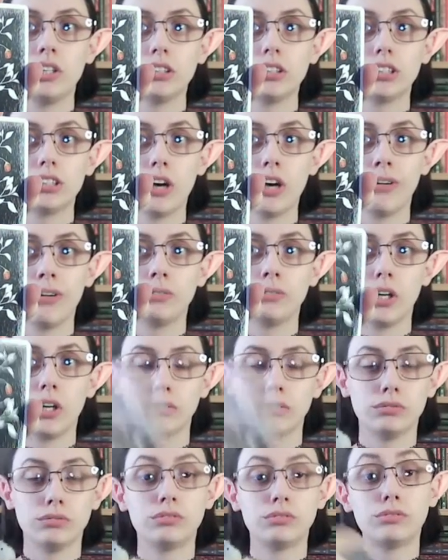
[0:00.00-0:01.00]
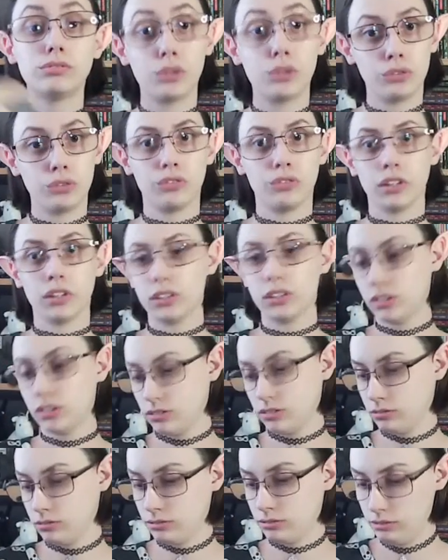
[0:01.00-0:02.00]
So, you know, fruitfulness
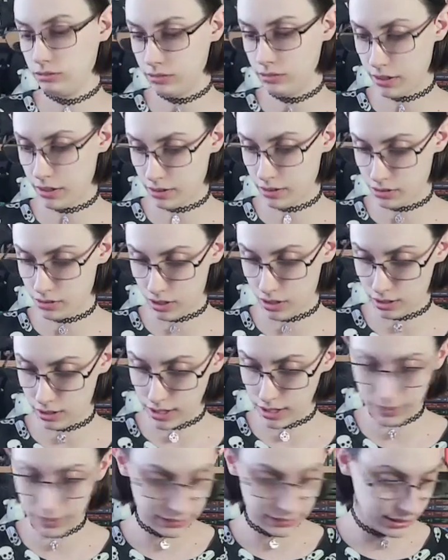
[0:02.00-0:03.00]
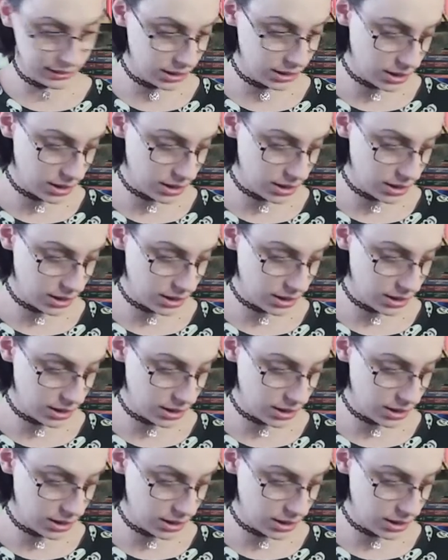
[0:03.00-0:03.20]
and things like that.